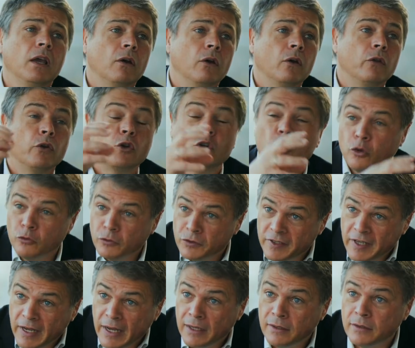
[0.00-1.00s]
uh, the
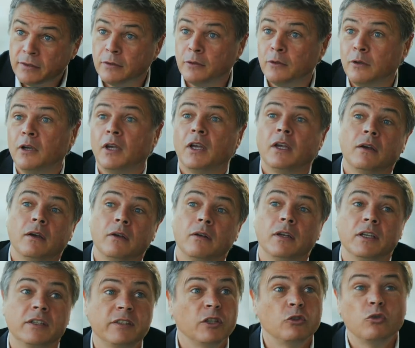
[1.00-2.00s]
content, uh, uh,
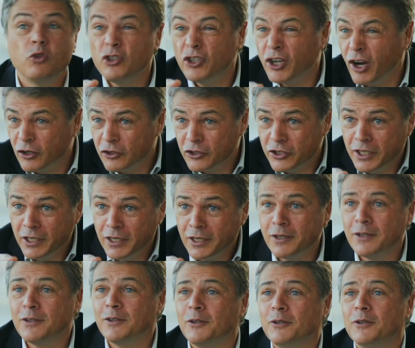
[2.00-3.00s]
let's say the
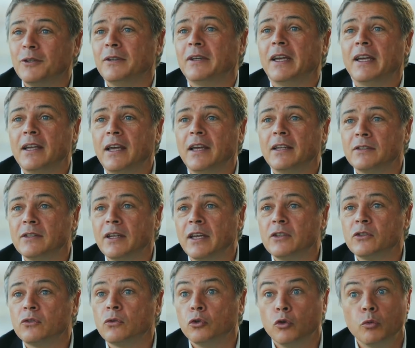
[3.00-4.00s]
charging, uh, and,
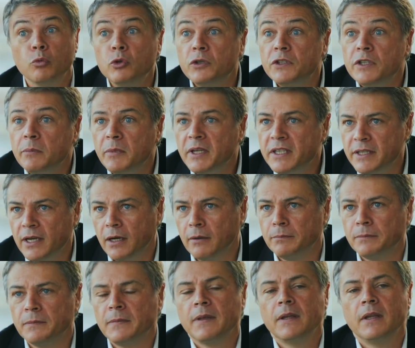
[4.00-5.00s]
and so the multimedia.
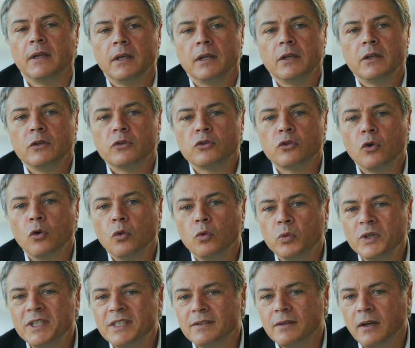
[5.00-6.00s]
So
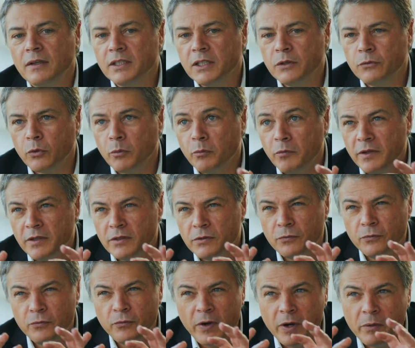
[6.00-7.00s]
we started from this
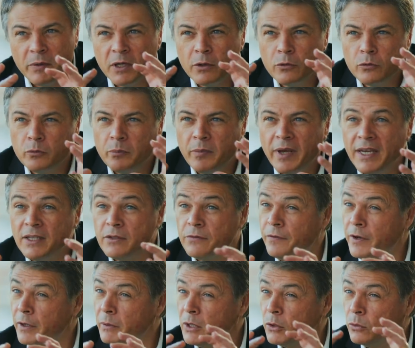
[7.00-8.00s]
very good base,
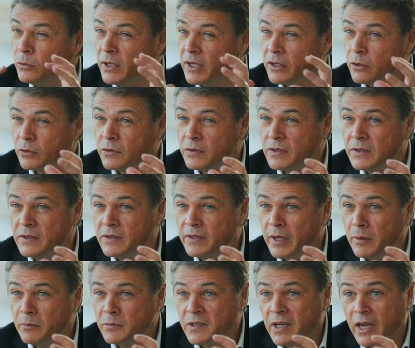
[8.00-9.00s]
very good
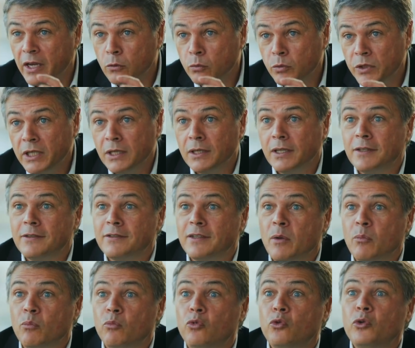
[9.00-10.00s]
ecosystems, and we, let's
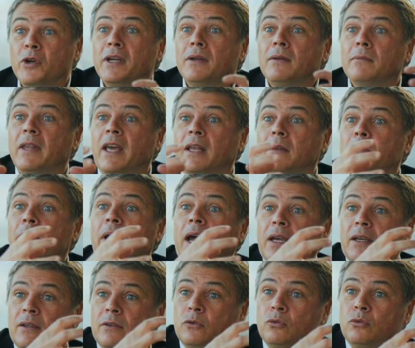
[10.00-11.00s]
say, bring that
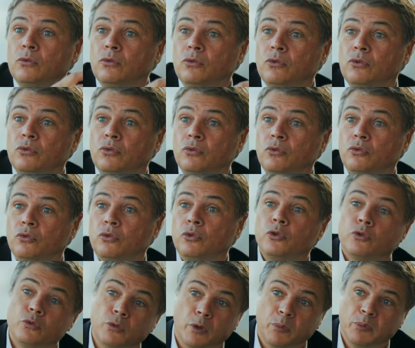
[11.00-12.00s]
back to, to, to
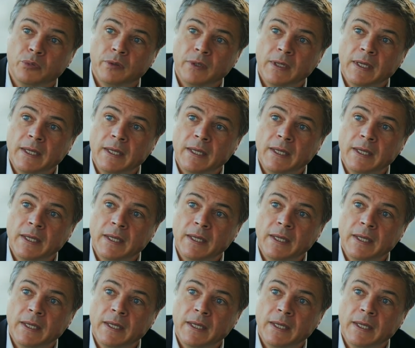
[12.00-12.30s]
Europe.